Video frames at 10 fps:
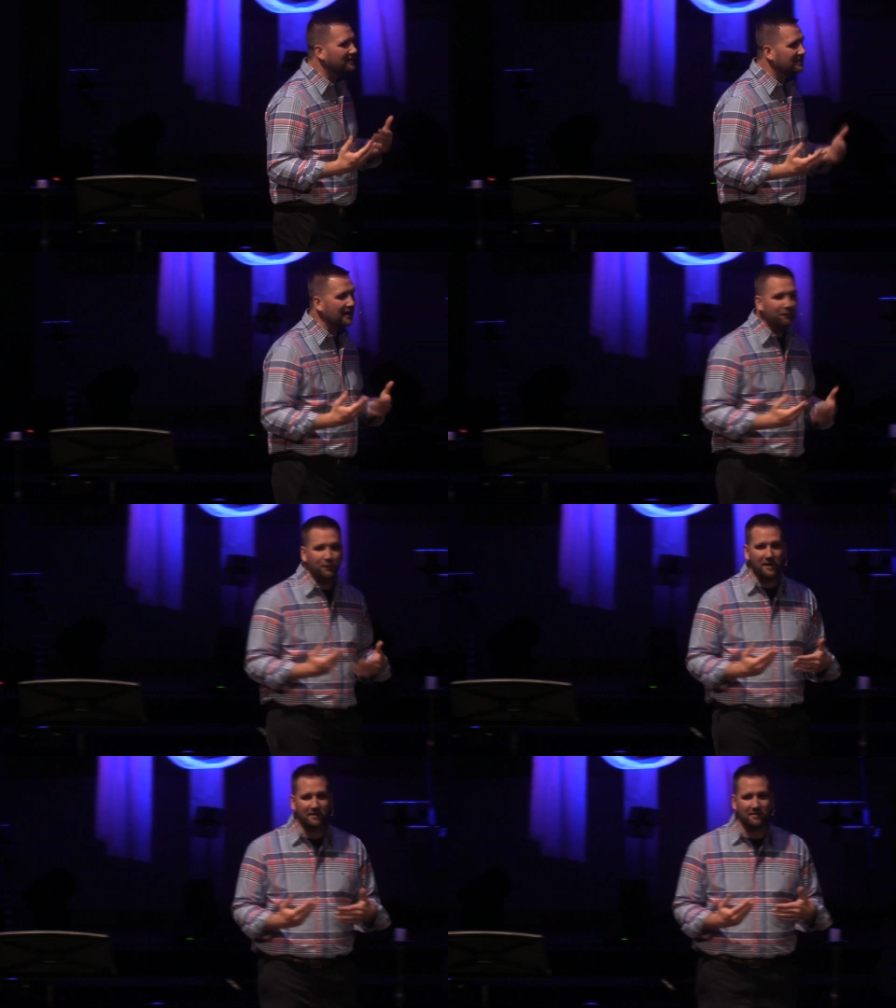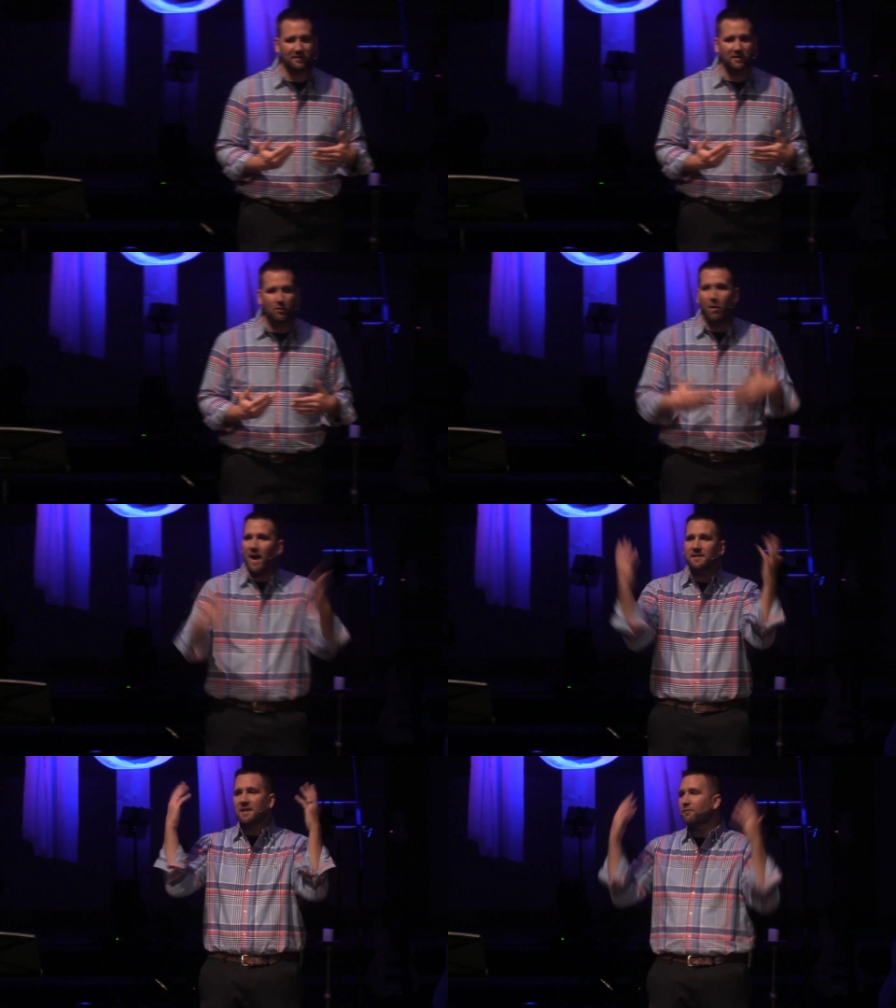is different.
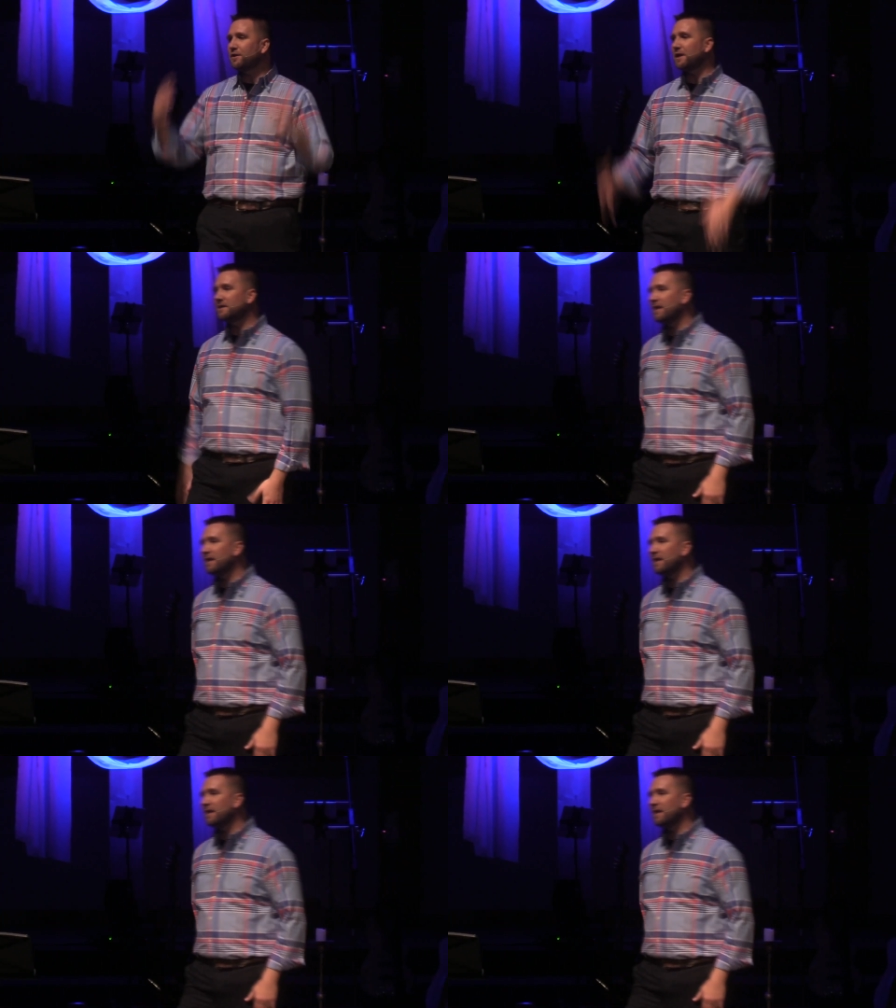Why is everything